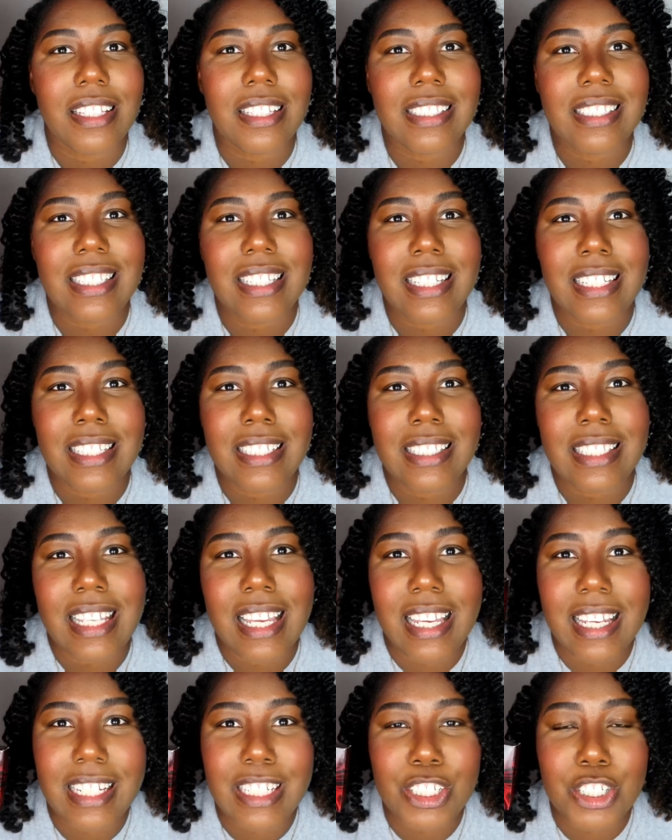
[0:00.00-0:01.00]
This is
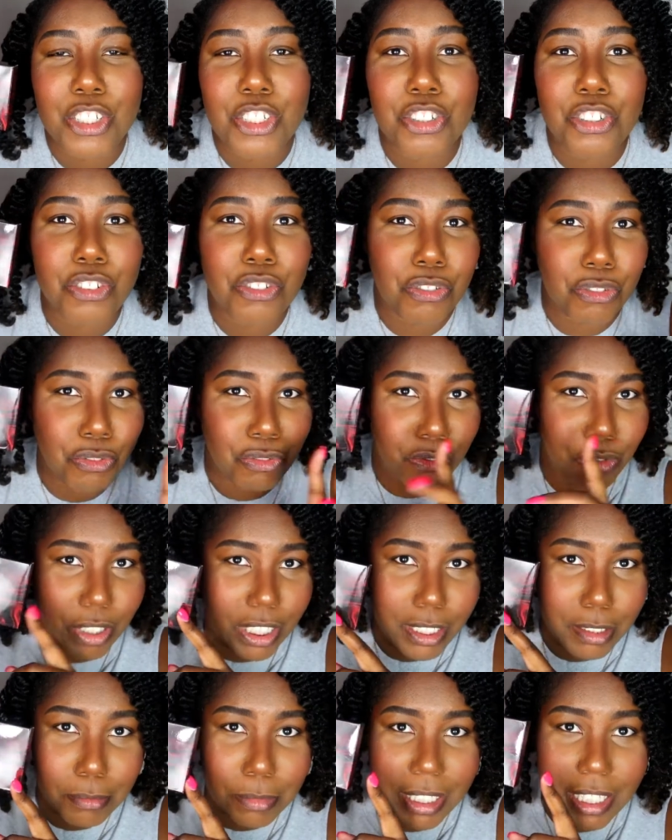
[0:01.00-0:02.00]

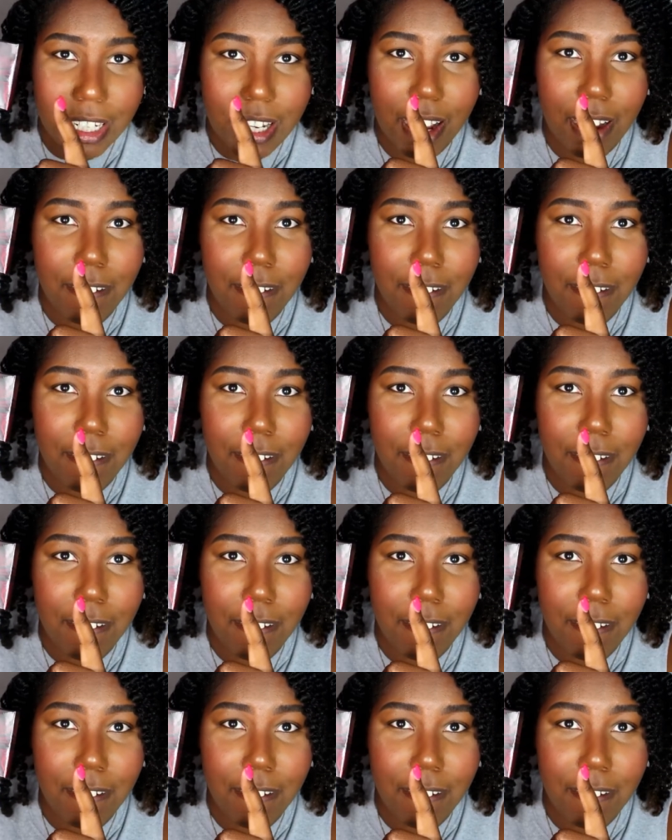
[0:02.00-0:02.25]
extremely